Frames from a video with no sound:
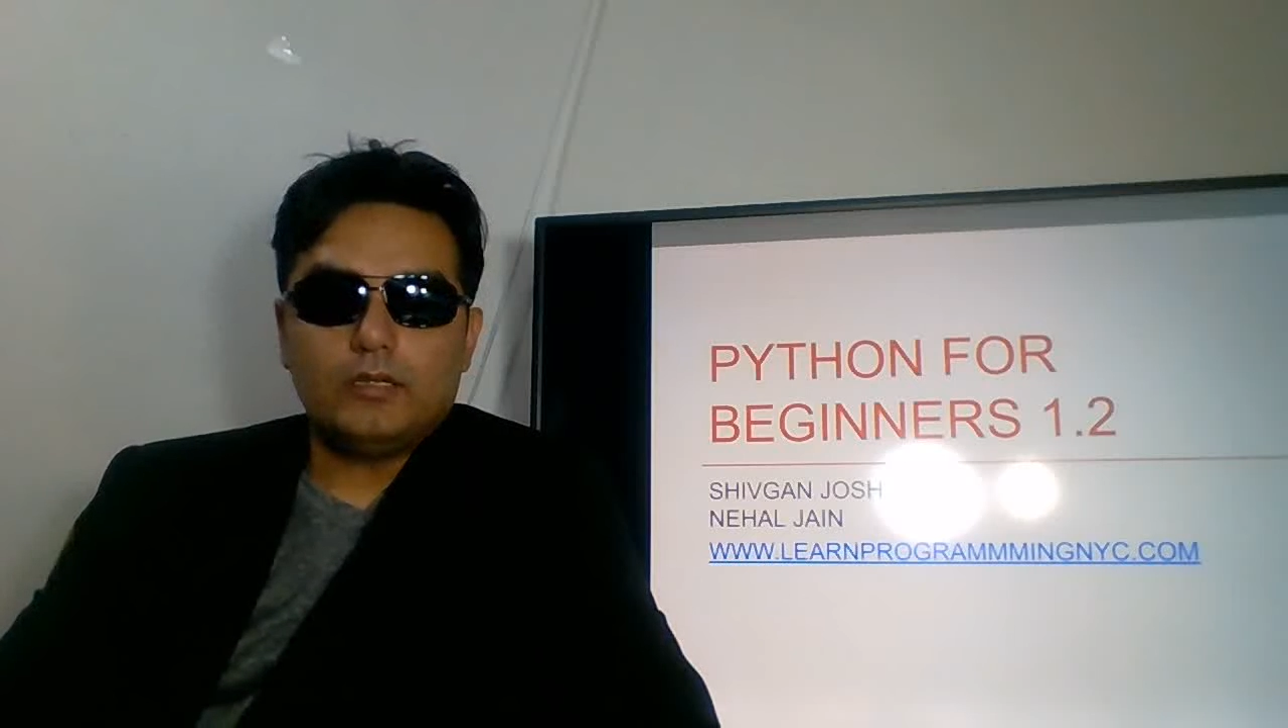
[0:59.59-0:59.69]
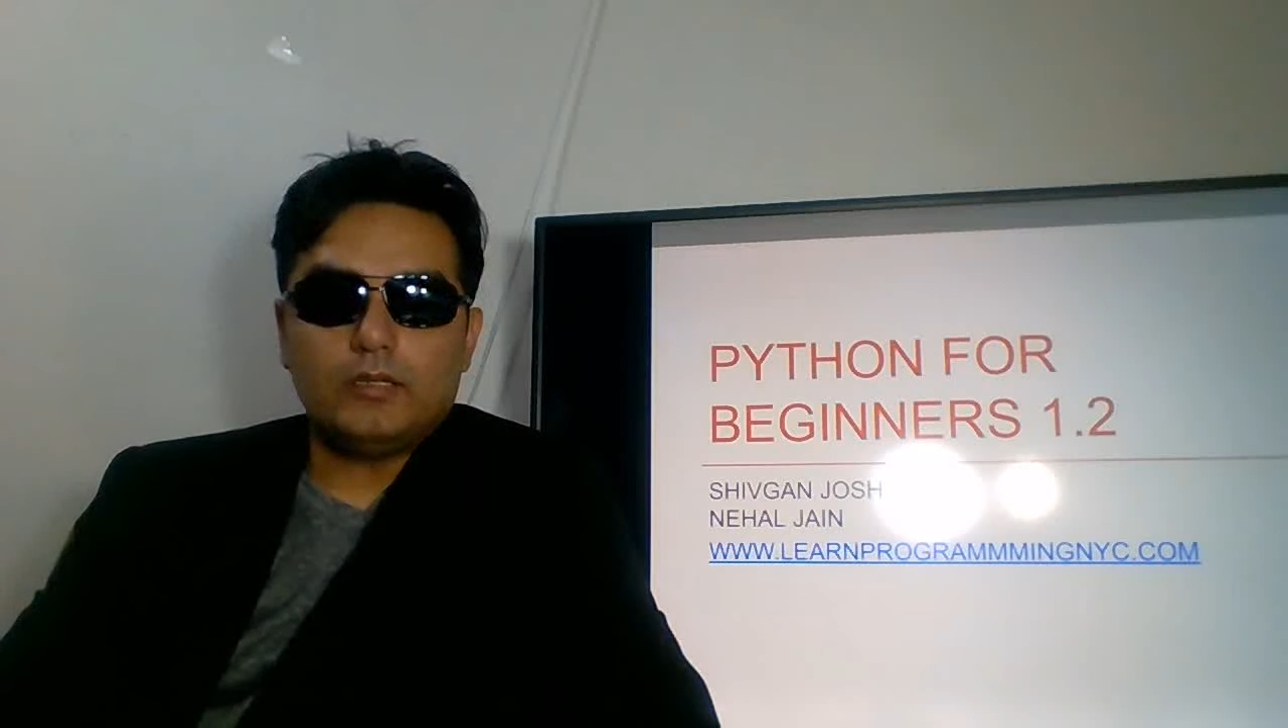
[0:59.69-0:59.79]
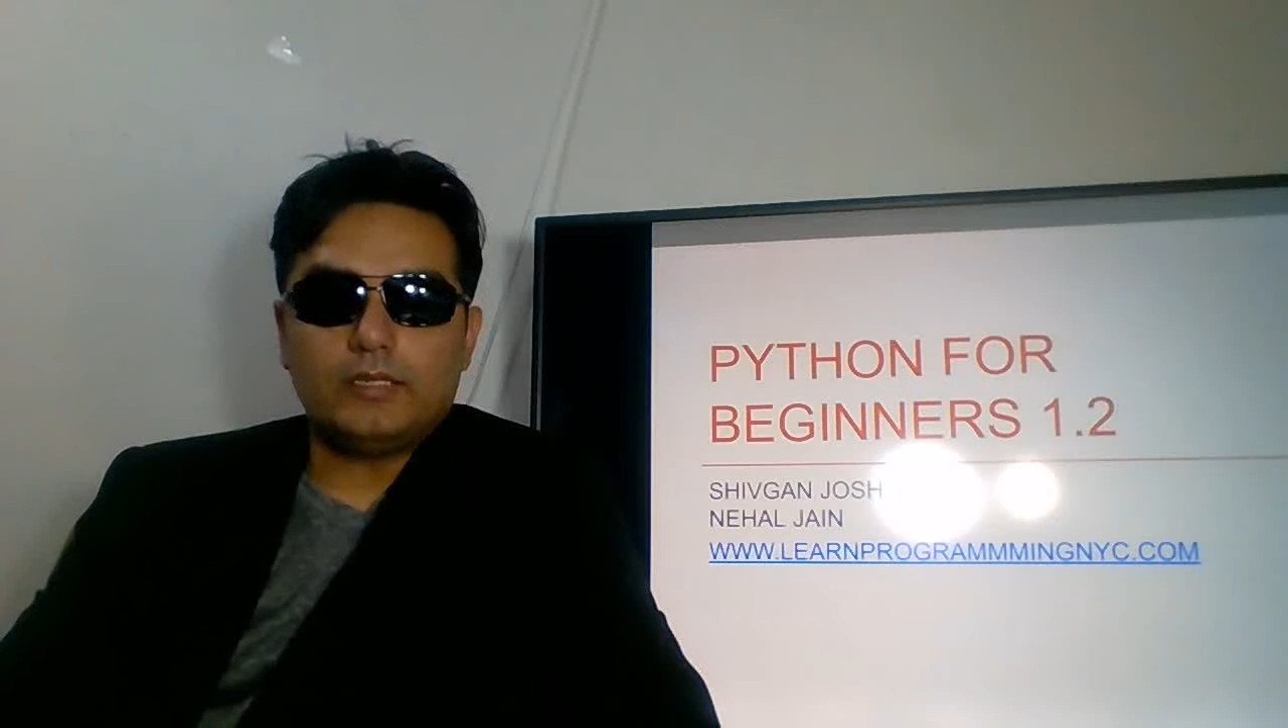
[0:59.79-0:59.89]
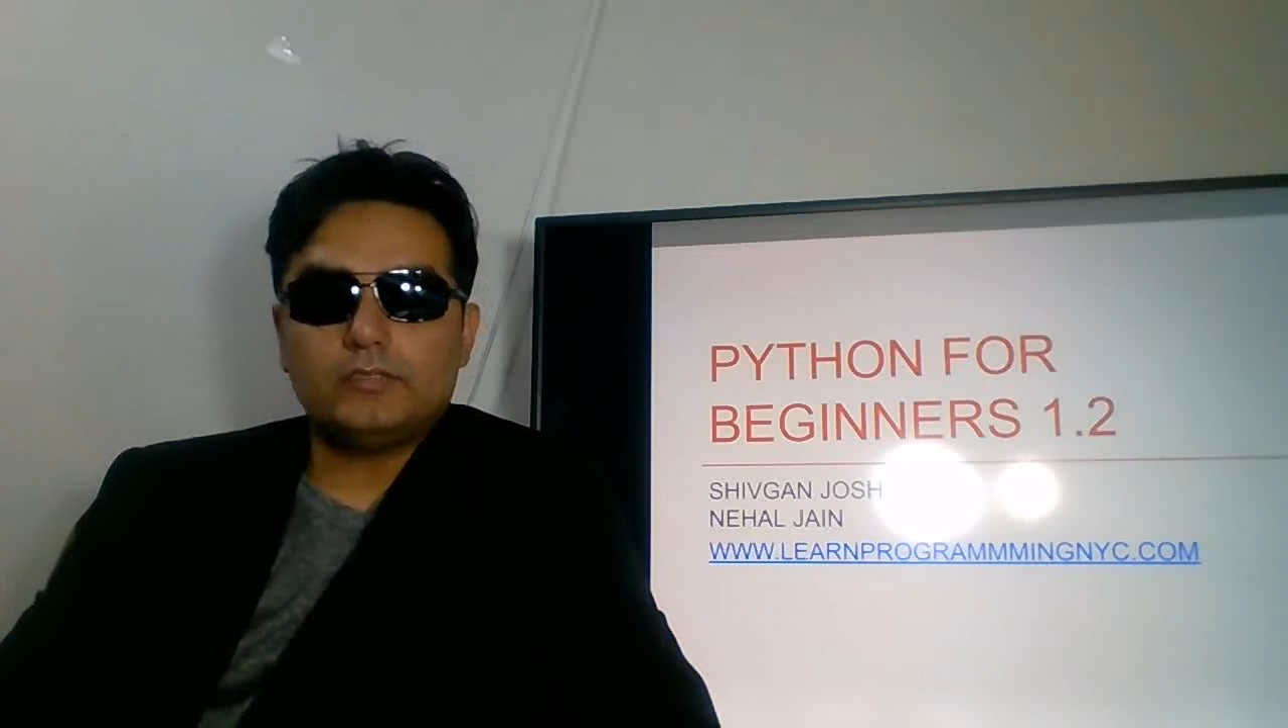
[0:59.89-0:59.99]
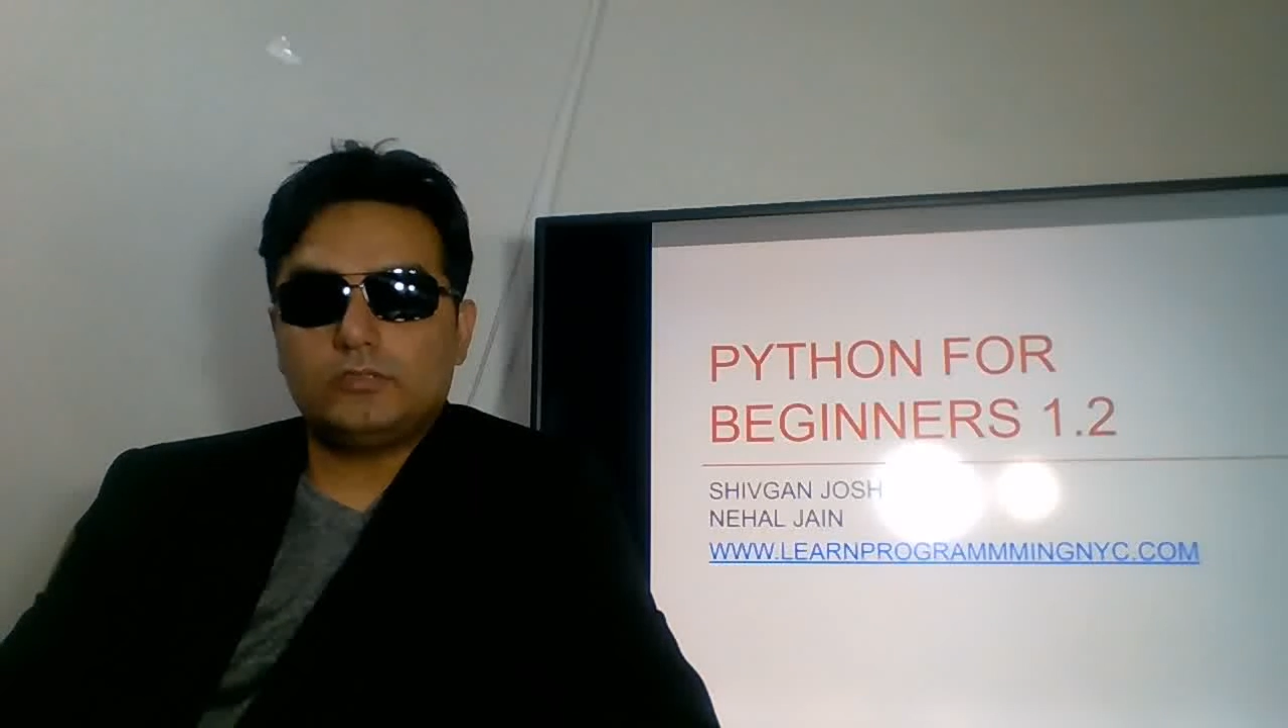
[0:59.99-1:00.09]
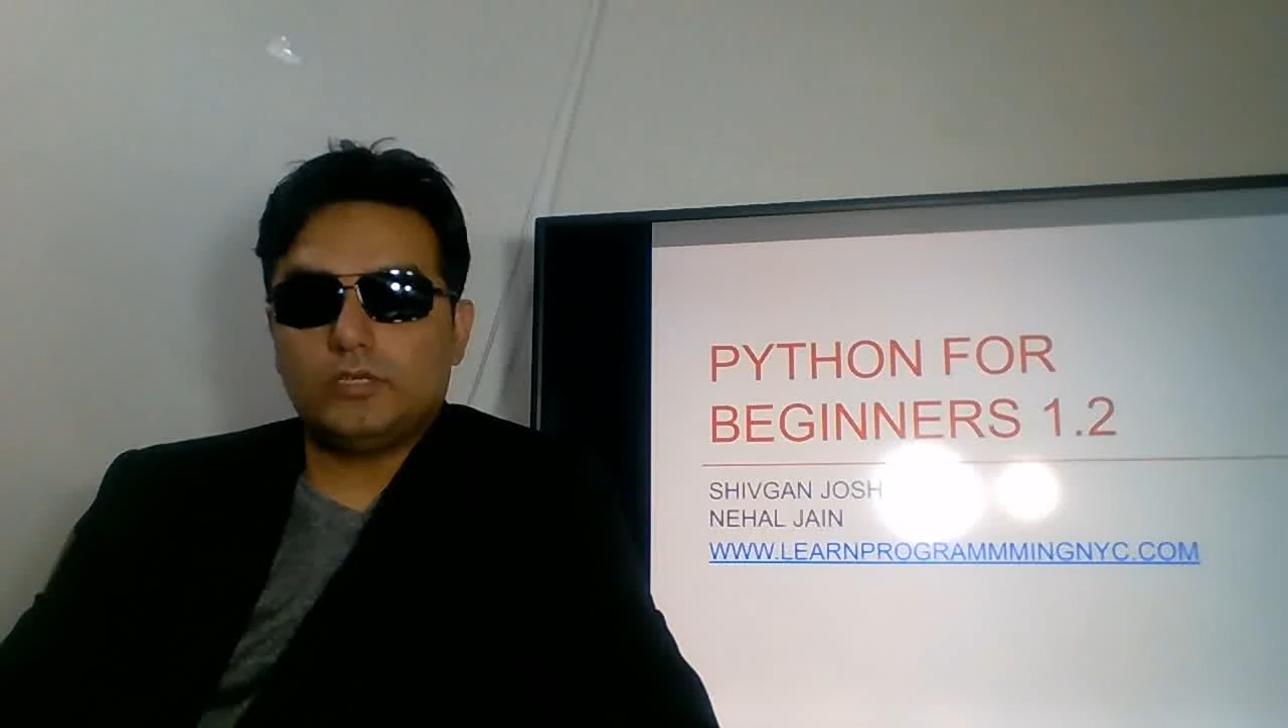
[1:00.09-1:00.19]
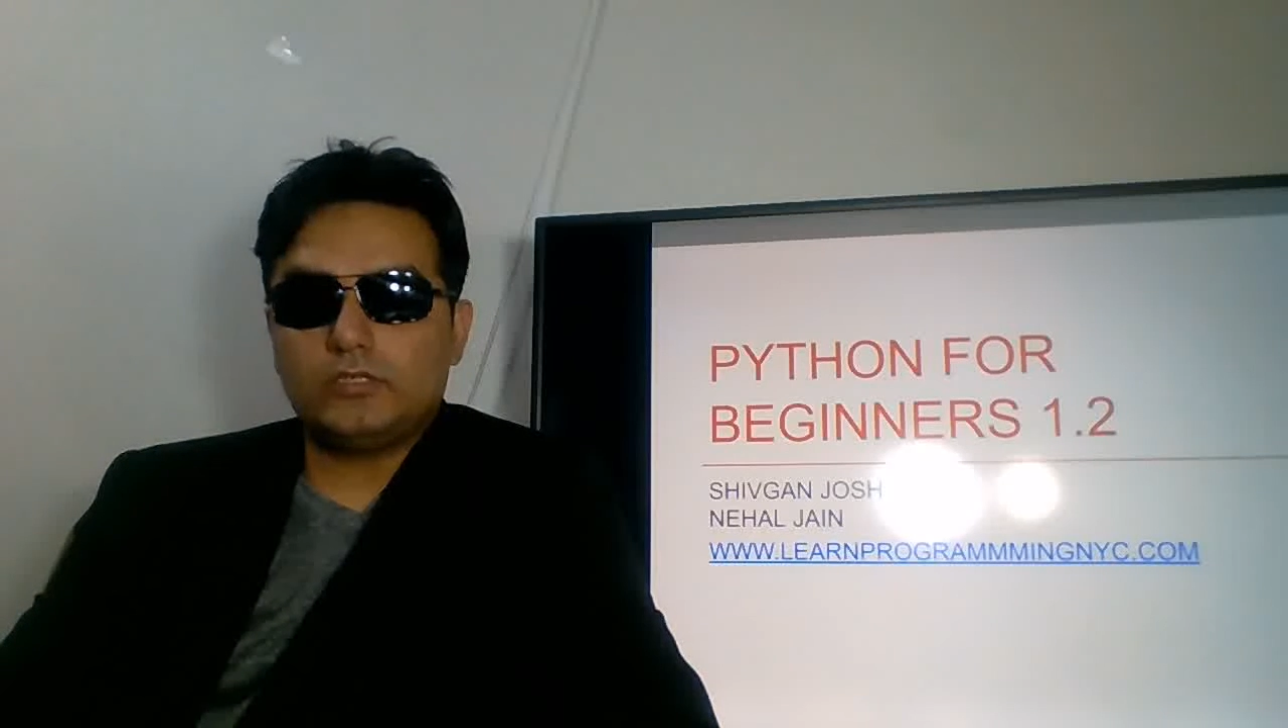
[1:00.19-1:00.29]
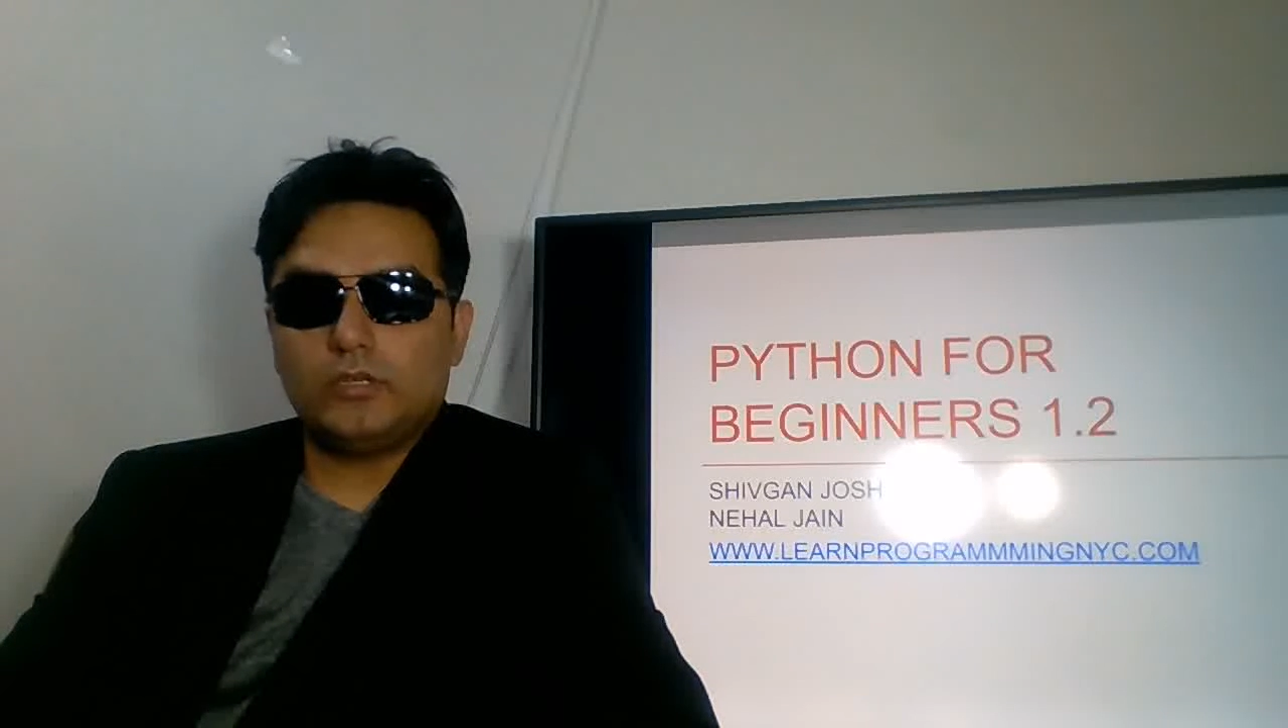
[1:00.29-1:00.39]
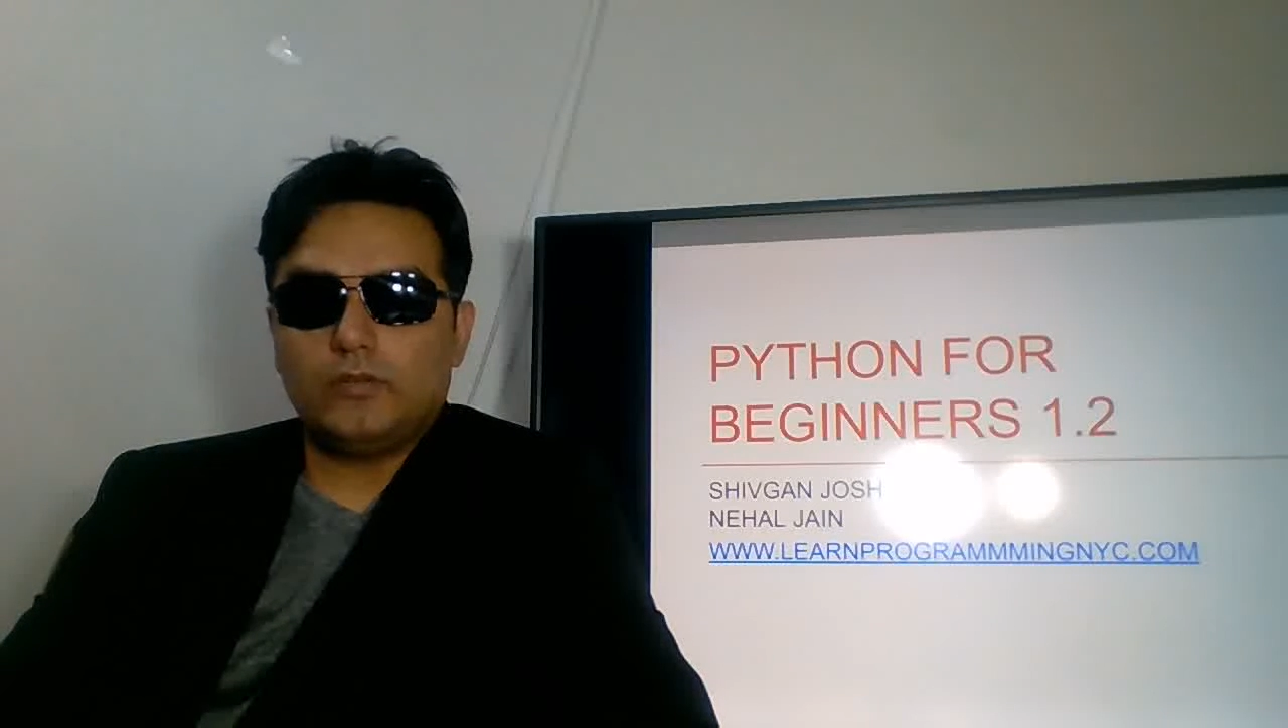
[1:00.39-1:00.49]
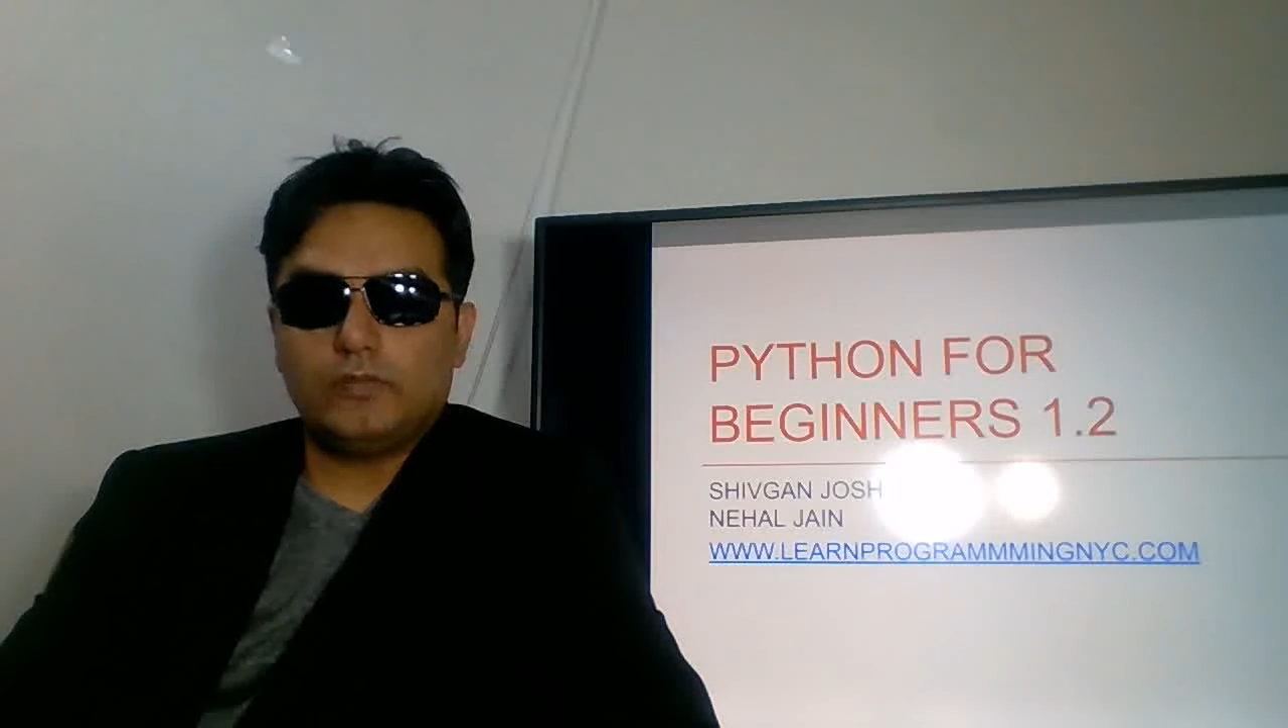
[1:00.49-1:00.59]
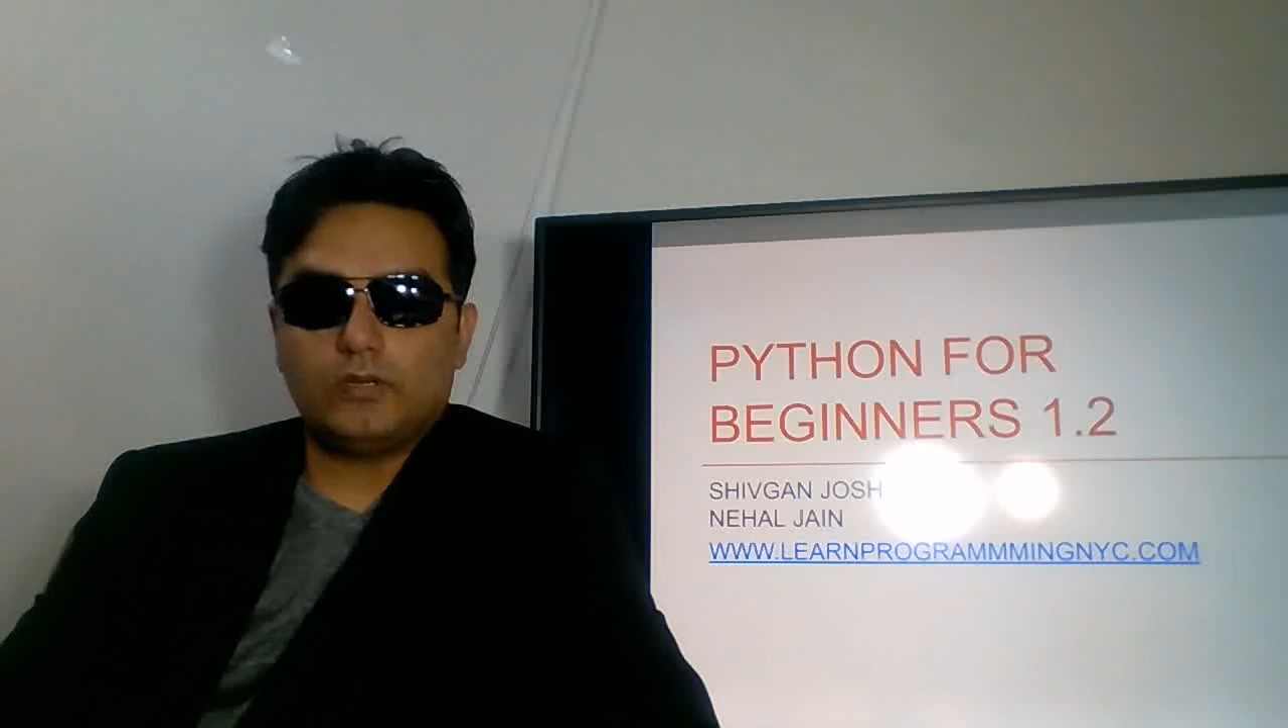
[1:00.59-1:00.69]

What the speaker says: That's the structure